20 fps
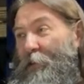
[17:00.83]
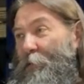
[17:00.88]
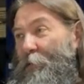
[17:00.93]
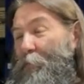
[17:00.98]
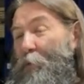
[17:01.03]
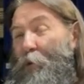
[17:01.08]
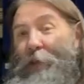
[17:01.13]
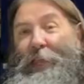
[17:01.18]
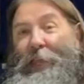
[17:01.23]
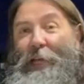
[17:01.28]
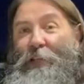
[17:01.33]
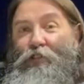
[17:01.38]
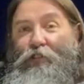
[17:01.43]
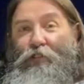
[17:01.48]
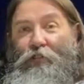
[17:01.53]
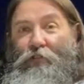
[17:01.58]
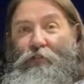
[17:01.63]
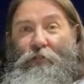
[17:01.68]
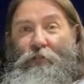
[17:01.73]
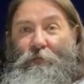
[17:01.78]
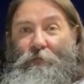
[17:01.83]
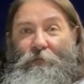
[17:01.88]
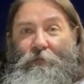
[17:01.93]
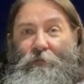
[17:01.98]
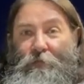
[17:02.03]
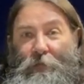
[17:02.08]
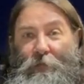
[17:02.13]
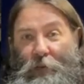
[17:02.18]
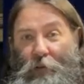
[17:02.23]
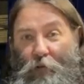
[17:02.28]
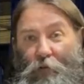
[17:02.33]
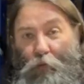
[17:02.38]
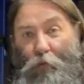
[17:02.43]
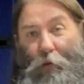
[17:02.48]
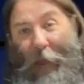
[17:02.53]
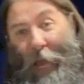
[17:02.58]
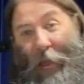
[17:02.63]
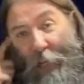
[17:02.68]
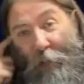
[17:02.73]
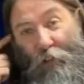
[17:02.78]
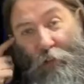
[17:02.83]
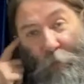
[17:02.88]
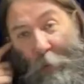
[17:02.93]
Boy, that just racks